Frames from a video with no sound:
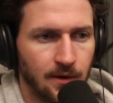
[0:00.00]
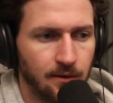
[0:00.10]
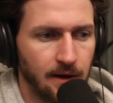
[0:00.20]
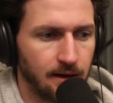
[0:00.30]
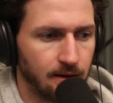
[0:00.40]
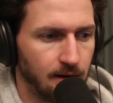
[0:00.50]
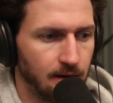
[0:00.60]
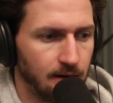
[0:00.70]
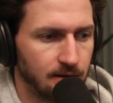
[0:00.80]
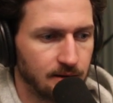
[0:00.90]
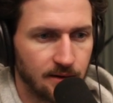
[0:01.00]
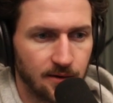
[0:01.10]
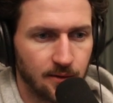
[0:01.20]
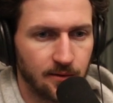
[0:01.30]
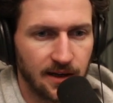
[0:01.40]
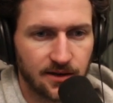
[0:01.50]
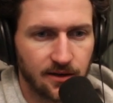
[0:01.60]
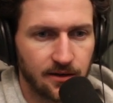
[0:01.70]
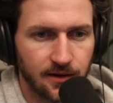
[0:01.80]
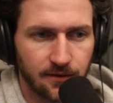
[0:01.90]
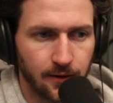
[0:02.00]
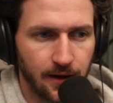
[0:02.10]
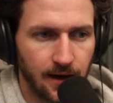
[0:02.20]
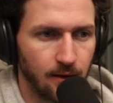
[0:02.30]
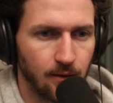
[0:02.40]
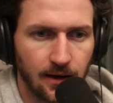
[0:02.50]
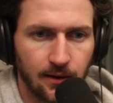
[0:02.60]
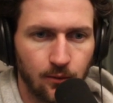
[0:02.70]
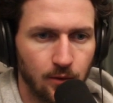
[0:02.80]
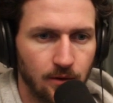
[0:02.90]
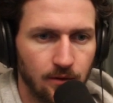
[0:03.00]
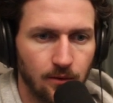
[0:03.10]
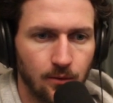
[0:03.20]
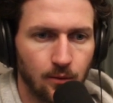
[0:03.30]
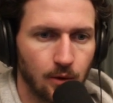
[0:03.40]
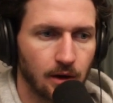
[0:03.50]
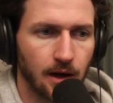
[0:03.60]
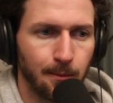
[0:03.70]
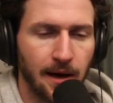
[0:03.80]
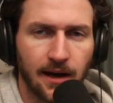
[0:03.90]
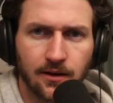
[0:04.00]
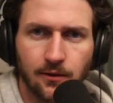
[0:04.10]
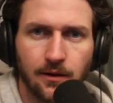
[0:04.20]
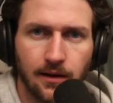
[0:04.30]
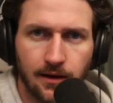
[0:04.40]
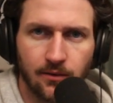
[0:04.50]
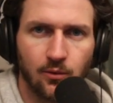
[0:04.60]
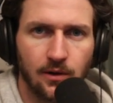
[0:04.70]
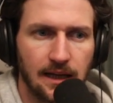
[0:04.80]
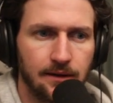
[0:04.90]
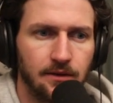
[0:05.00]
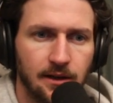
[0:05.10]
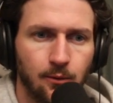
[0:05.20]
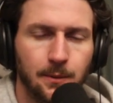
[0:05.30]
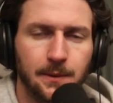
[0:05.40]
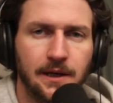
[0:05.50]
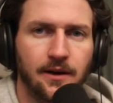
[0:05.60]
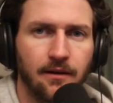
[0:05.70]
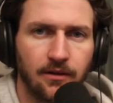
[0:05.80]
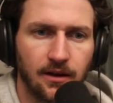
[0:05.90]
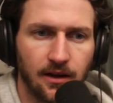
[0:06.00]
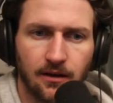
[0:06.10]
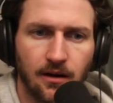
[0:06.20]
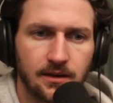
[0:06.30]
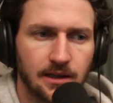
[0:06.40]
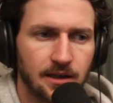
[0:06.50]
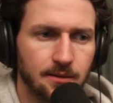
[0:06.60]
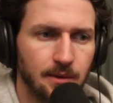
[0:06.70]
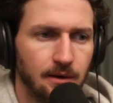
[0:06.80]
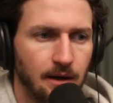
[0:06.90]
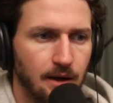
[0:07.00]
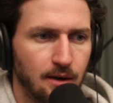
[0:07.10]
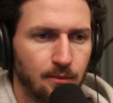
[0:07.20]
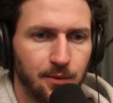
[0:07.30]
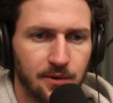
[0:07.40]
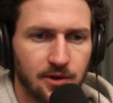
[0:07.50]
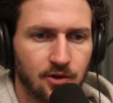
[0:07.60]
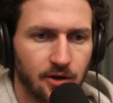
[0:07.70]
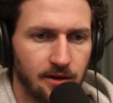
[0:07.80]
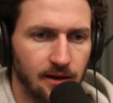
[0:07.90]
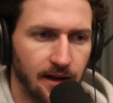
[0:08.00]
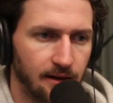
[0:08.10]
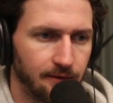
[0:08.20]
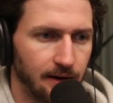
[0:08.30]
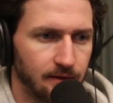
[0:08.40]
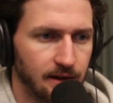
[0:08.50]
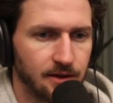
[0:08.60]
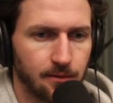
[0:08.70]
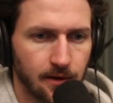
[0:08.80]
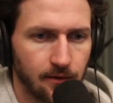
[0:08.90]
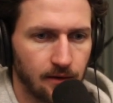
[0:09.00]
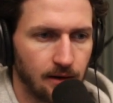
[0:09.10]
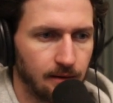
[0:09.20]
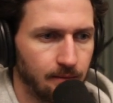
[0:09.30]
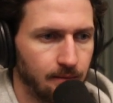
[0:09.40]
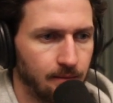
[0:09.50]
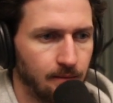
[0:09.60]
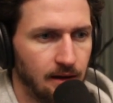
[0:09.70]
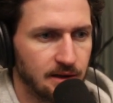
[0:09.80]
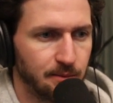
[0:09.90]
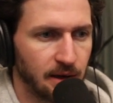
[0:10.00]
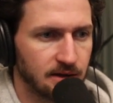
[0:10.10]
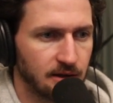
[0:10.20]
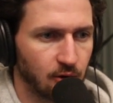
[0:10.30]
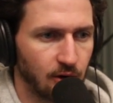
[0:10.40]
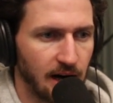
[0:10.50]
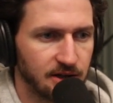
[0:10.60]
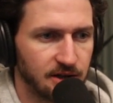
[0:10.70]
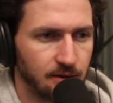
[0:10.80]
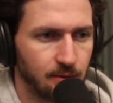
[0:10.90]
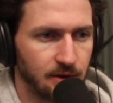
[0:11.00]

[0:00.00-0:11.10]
Okay, so that's good enough for now, and we're gonna come back to it and we'll level it when we hear everything in context a bit, but we're just trying to lay the foundation with everything. Let's mix the crash in.